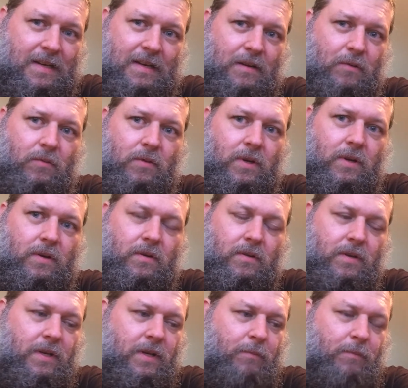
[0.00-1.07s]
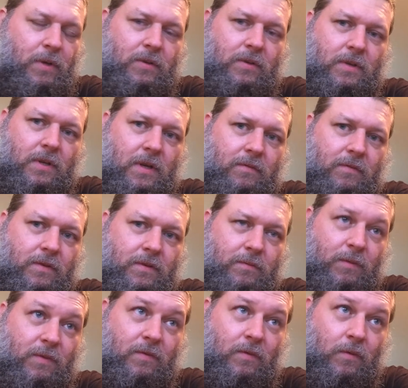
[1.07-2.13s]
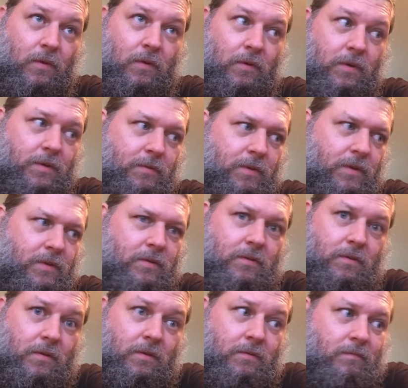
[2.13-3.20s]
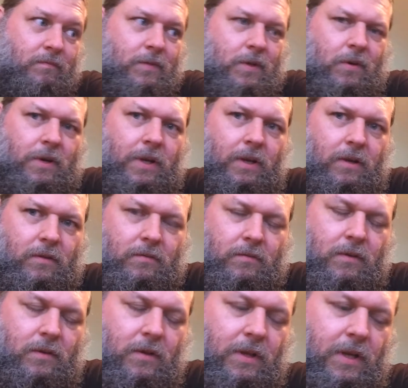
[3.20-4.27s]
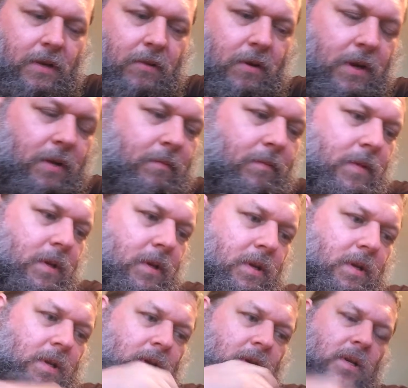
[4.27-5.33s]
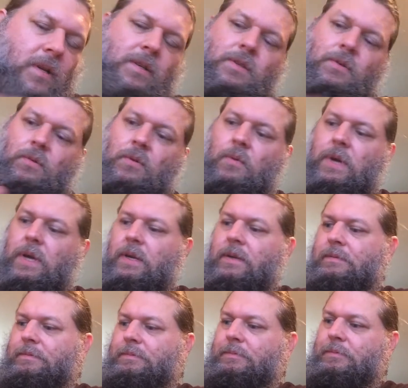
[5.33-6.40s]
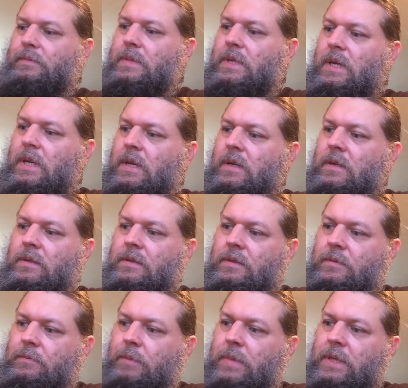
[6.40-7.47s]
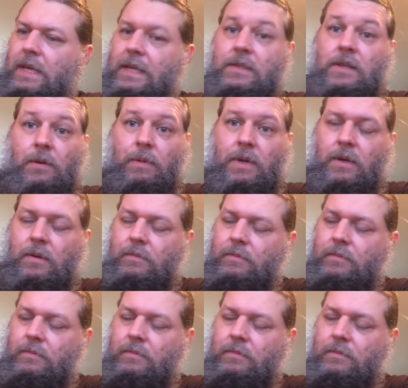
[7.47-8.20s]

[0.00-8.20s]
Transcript: don't want to go to the damn post office before Christmas or during all that crap. So we'll wait, but that's coming up.